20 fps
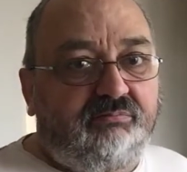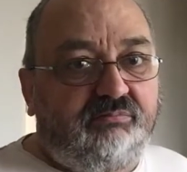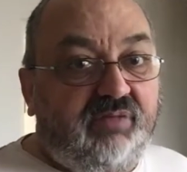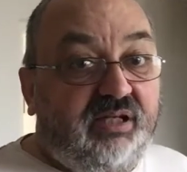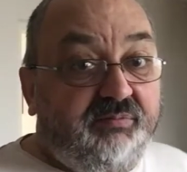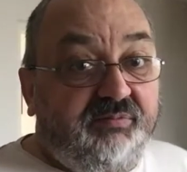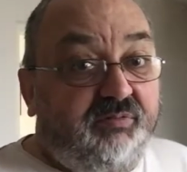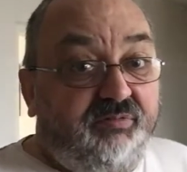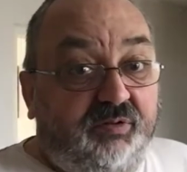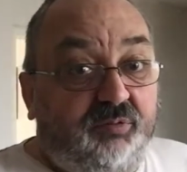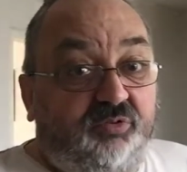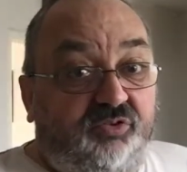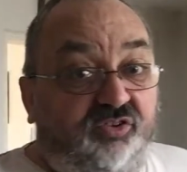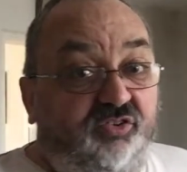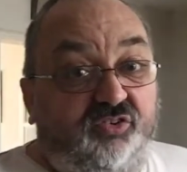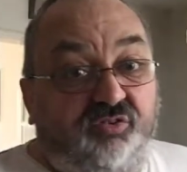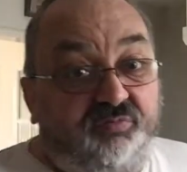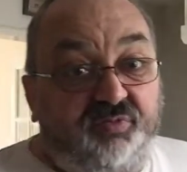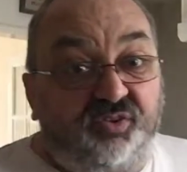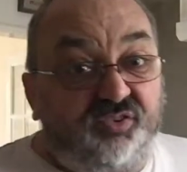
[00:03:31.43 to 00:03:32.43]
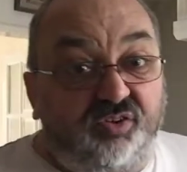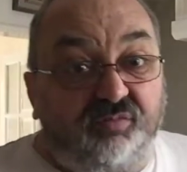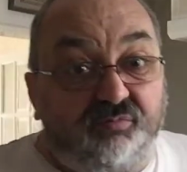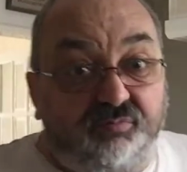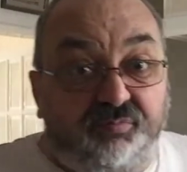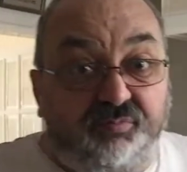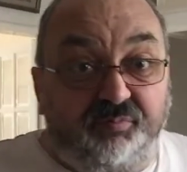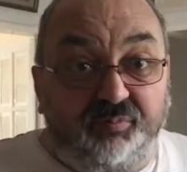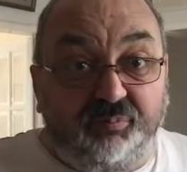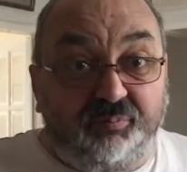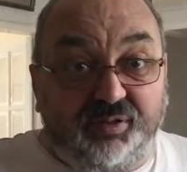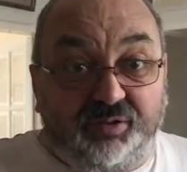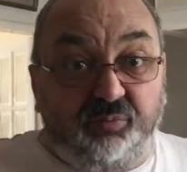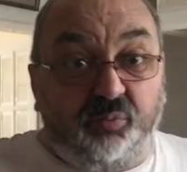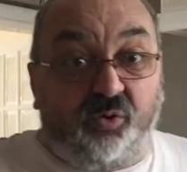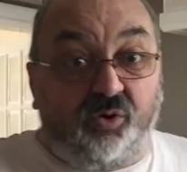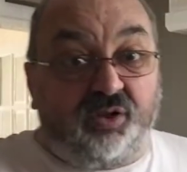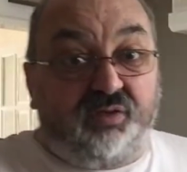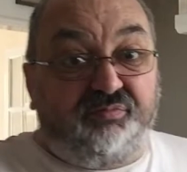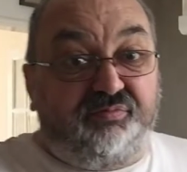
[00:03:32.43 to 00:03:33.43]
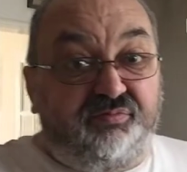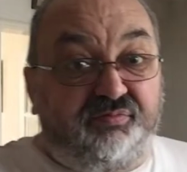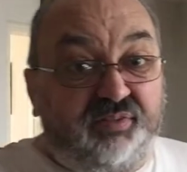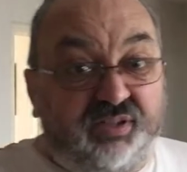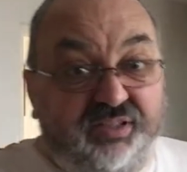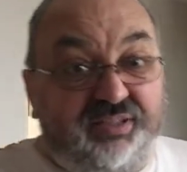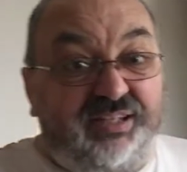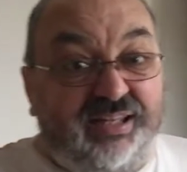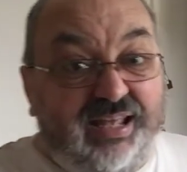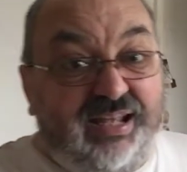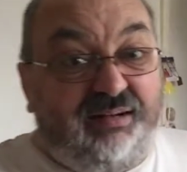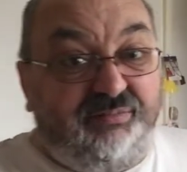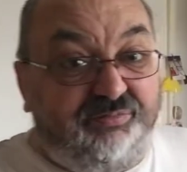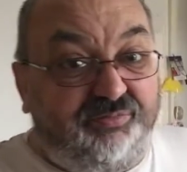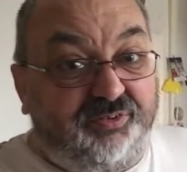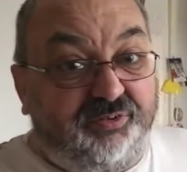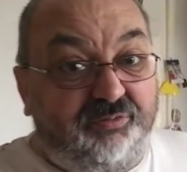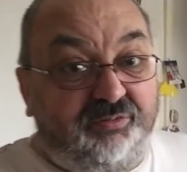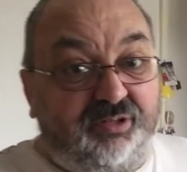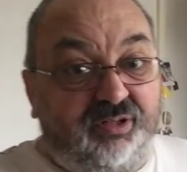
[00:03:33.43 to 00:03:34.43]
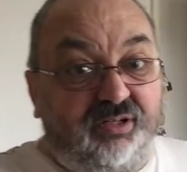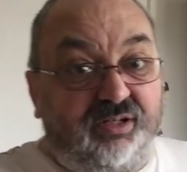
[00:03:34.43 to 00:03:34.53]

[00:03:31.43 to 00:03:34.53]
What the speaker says: Even if it was just a visit from the midwife, you didn't have to.